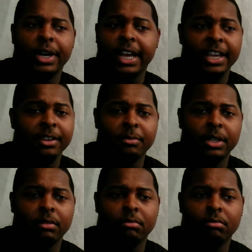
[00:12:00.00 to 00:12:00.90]
But I have
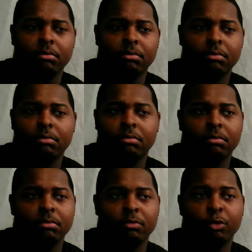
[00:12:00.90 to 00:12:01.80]
been
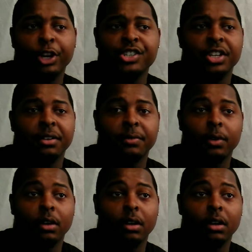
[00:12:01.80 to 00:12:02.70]
wrenching
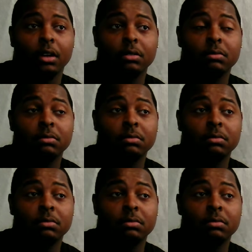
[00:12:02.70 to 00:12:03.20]
for